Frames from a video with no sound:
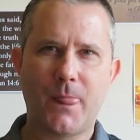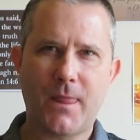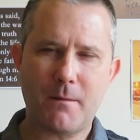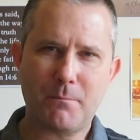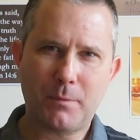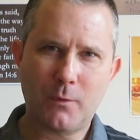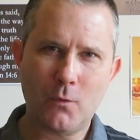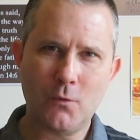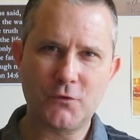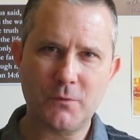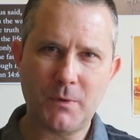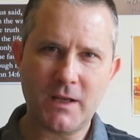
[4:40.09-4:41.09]
that
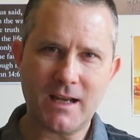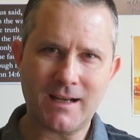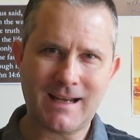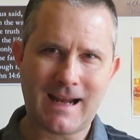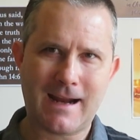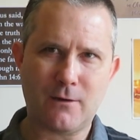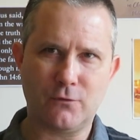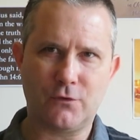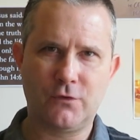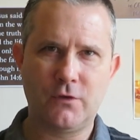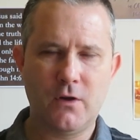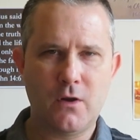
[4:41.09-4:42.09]
plausibly
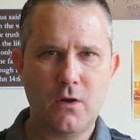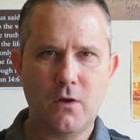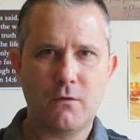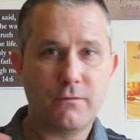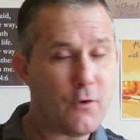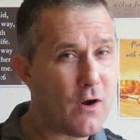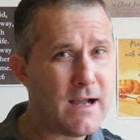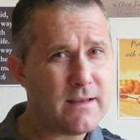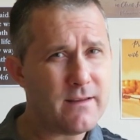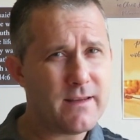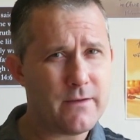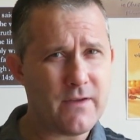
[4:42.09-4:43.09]
accounts for
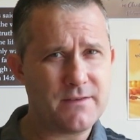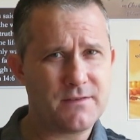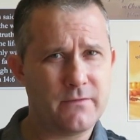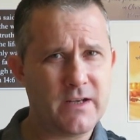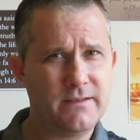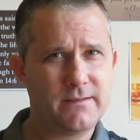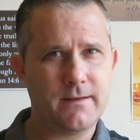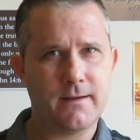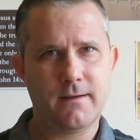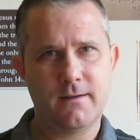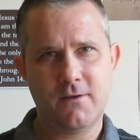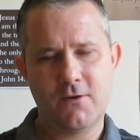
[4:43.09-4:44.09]
either the events of Easter